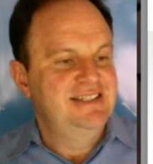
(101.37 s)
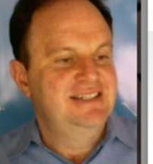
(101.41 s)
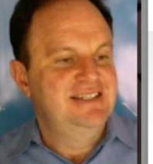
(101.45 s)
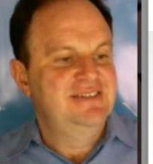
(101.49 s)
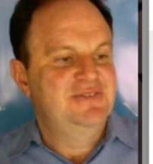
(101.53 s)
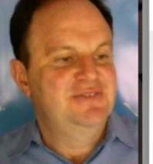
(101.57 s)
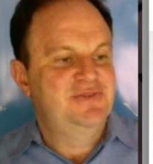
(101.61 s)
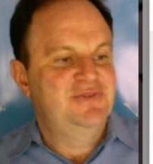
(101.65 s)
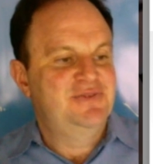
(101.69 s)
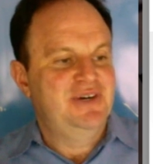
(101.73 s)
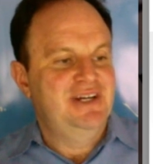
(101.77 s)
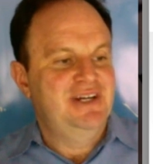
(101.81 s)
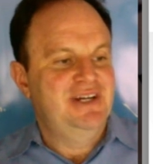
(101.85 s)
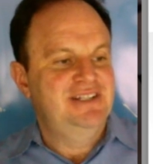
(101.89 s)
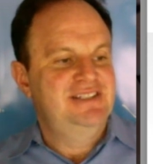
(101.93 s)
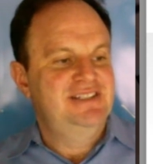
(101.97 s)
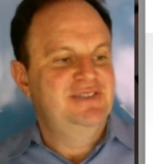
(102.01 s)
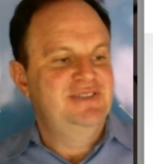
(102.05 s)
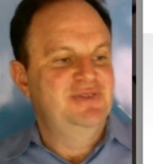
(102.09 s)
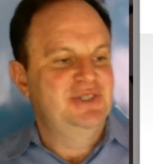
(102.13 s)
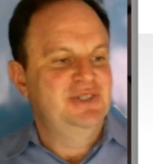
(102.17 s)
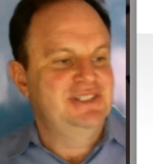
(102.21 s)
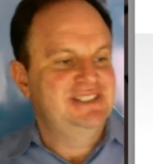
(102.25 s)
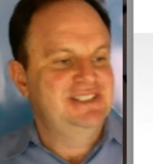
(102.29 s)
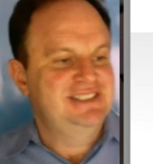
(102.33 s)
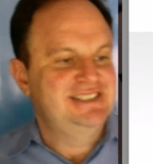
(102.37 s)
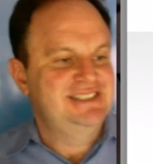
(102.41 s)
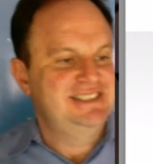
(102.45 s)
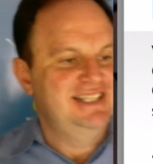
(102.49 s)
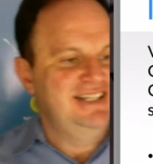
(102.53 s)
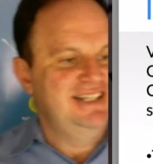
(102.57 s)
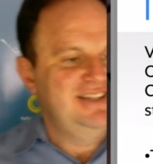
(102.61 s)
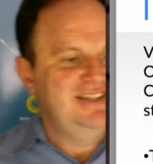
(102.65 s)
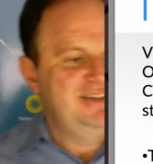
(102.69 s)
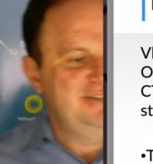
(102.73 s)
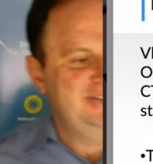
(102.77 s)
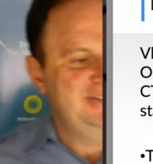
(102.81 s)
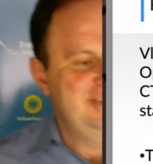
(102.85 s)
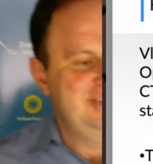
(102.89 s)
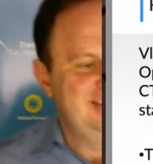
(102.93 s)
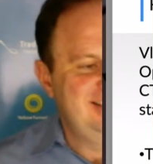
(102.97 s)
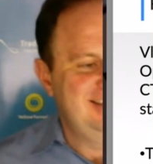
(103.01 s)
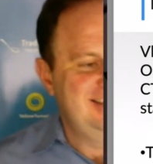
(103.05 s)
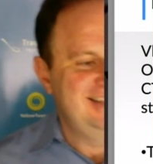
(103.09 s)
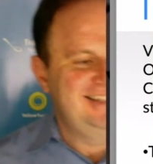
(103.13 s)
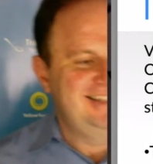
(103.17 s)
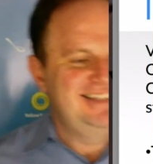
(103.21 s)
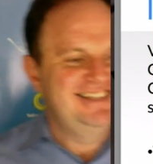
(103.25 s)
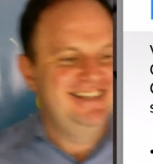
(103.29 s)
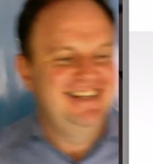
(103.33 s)
Fred, what a sell-off.
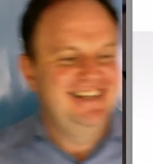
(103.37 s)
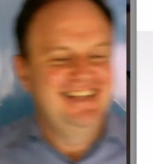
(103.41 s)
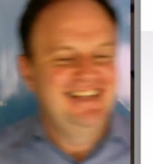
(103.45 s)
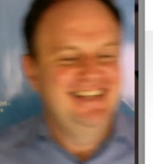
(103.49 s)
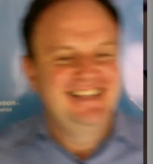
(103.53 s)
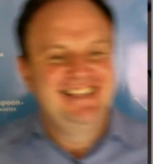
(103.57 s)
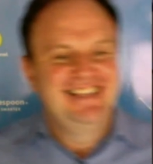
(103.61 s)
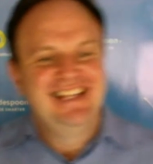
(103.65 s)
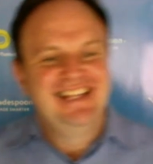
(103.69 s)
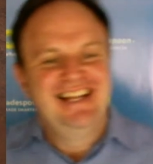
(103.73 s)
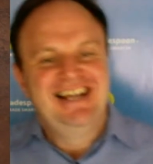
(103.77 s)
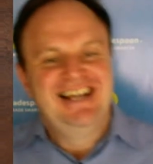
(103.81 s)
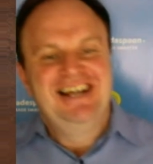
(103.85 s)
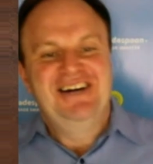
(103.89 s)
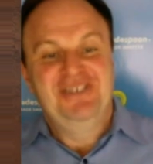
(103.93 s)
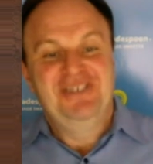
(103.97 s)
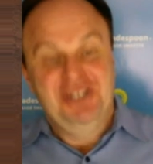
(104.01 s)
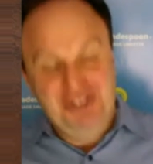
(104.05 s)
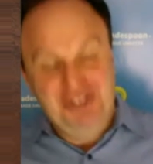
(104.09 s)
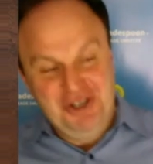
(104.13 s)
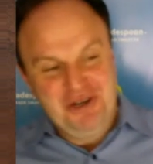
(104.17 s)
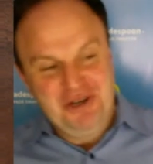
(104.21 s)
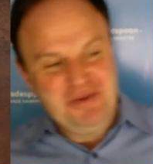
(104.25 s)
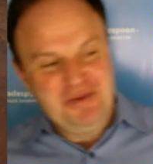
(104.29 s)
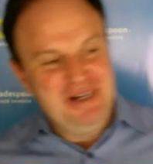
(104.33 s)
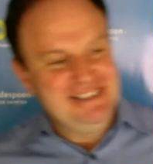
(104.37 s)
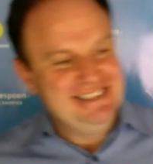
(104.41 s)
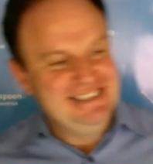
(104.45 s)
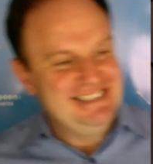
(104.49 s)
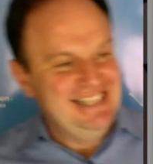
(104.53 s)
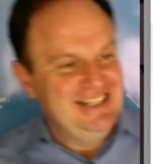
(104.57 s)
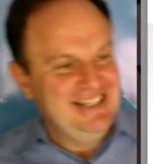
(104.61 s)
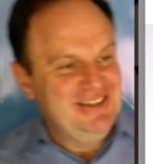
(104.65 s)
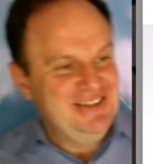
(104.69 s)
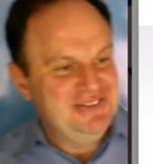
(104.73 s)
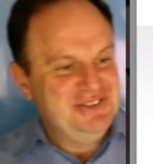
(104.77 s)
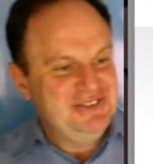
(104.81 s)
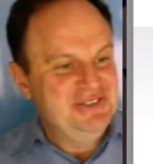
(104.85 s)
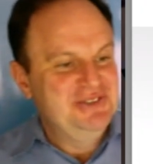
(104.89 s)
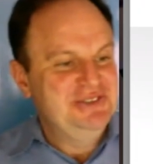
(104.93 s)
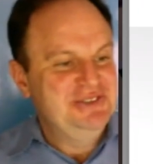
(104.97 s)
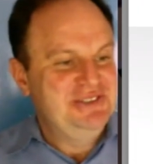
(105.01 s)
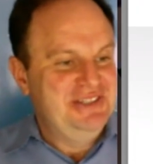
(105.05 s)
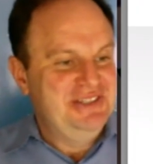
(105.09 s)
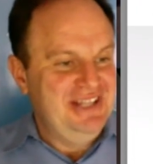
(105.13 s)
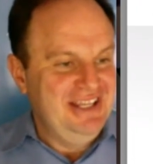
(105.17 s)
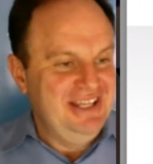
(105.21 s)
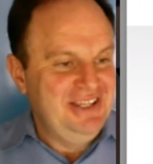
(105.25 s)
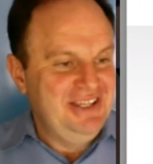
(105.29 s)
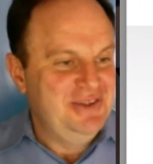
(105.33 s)
I will talk about sell-off too.
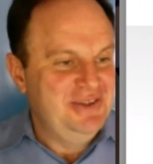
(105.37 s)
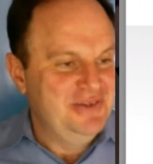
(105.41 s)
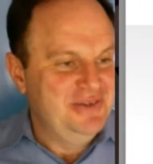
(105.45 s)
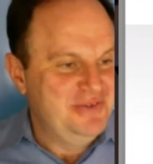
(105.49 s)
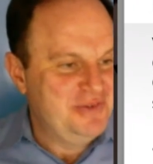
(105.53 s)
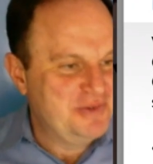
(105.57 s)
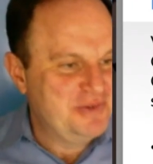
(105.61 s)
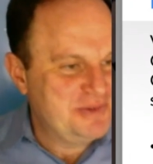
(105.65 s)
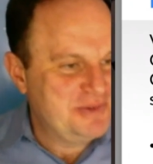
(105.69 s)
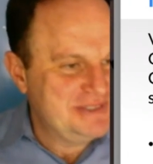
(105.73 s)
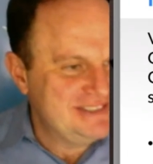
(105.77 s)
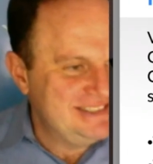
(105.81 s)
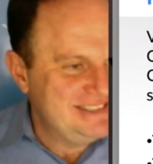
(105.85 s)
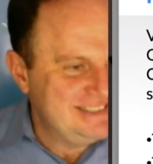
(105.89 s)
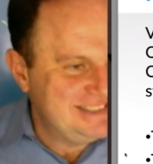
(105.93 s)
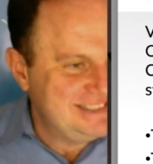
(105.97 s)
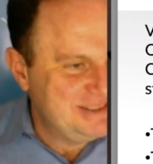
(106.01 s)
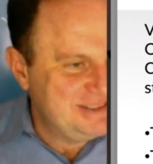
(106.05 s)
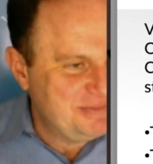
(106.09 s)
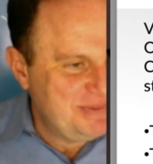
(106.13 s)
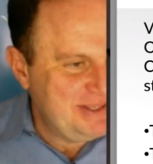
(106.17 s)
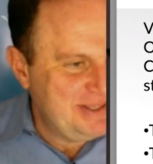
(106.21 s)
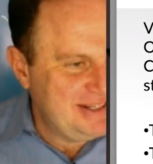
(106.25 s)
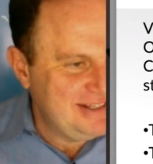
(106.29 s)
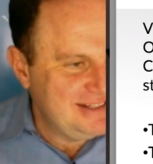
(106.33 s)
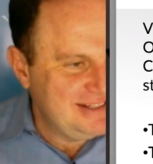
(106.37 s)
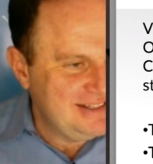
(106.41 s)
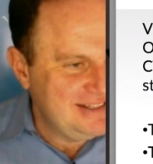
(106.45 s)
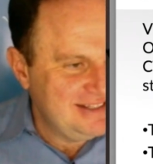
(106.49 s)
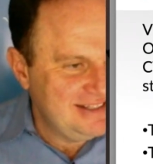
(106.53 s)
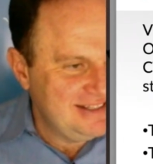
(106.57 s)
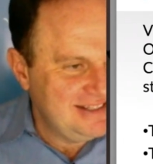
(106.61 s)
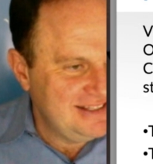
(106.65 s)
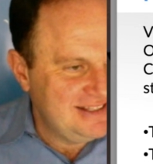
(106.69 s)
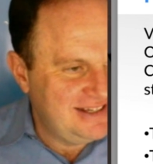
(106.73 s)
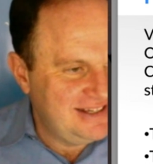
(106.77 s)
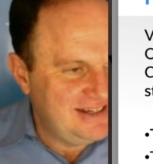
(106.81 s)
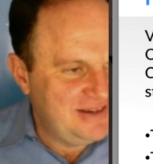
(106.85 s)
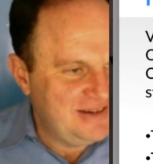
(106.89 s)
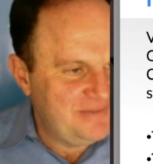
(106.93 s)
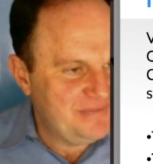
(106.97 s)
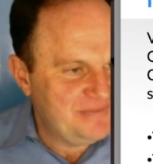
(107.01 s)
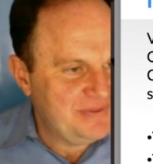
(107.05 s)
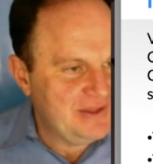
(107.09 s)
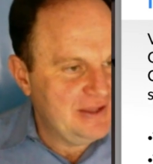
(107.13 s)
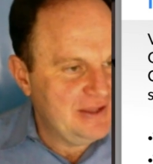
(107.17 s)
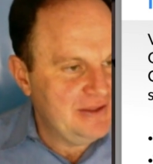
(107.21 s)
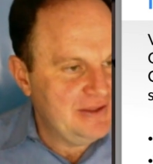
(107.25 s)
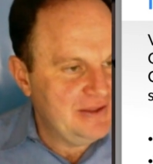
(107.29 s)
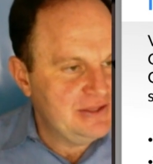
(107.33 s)
Thank you for participating.
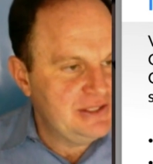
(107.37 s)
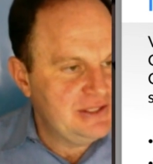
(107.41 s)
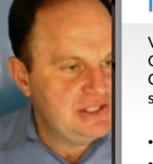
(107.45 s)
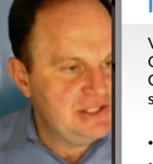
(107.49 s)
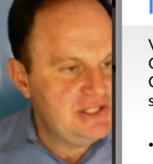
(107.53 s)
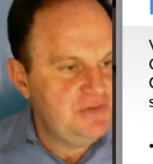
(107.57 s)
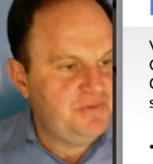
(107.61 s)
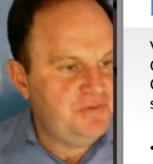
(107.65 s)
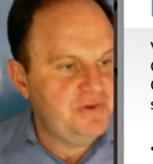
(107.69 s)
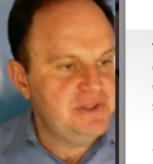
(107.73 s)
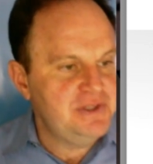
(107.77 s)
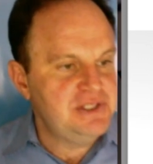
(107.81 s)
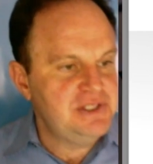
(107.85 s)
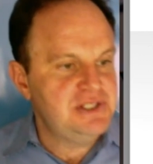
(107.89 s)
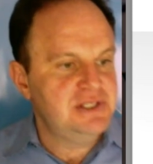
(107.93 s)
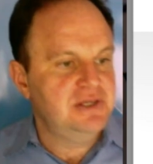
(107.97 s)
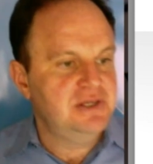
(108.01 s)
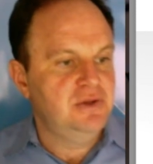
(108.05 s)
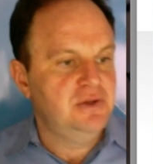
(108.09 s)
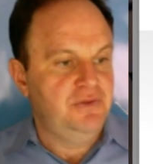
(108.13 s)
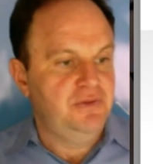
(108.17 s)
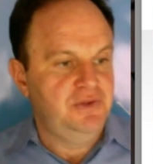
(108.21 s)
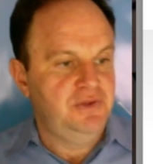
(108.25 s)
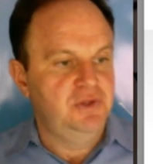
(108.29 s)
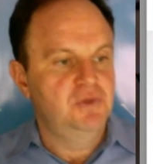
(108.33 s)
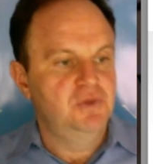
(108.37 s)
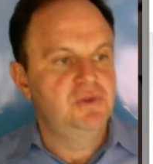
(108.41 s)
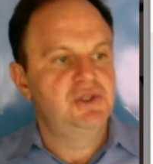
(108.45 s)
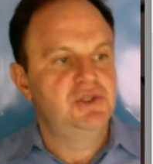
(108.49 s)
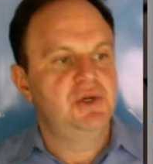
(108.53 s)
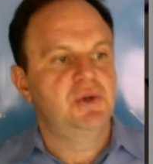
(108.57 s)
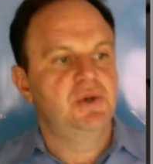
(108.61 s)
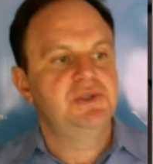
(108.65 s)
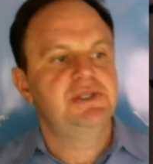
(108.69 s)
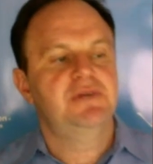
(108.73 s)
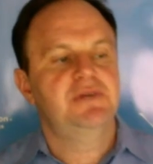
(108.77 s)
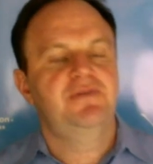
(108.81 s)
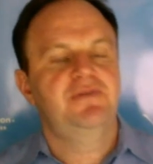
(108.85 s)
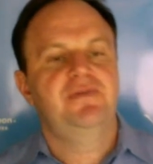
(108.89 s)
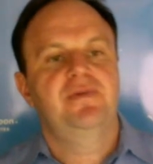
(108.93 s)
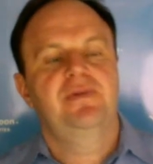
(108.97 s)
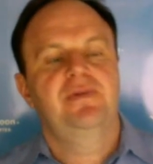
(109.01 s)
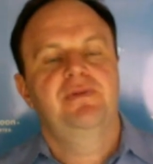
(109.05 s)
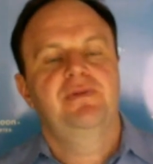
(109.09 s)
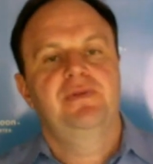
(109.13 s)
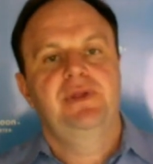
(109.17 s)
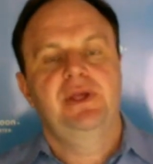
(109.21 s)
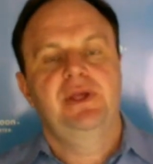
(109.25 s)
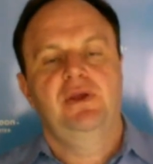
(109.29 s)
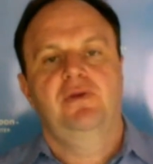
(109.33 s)
The difference, good afternoon, Joseph.
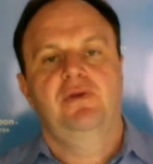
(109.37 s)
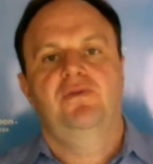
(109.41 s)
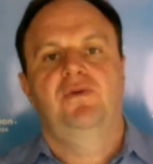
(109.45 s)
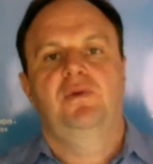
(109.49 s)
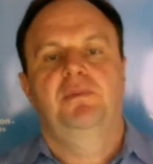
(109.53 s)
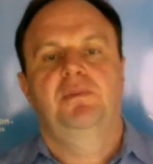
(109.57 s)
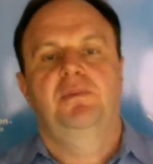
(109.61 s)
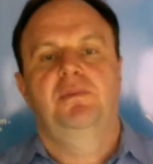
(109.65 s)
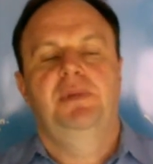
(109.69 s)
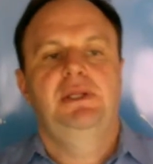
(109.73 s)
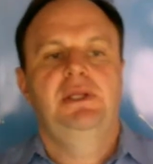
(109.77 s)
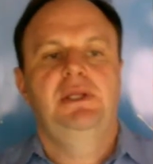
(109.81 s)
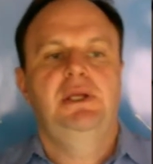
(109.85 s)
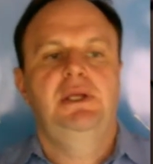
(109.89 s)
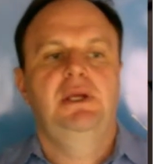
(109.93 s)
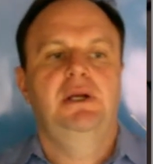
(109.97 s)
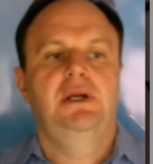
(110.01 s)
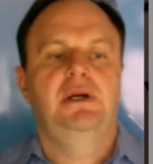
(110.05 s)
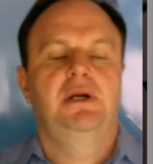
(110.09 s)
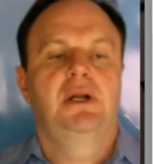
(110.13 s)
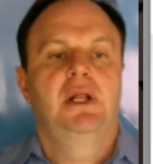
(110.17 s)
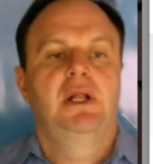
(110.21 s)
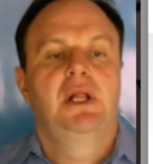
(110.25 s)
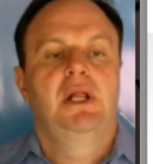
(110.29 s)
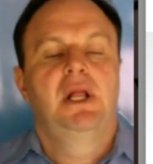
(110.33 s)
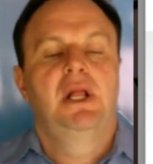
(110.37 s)
Thank you for being here.